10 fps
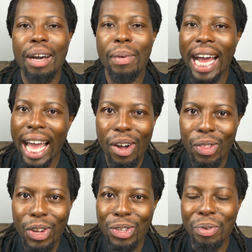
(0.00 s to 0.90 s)
But I
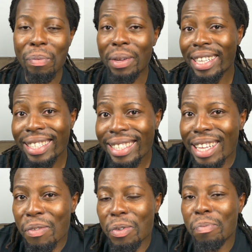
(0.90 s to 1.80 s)
held on to it because
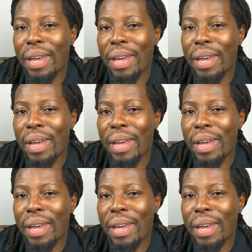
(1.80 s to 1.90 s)
it was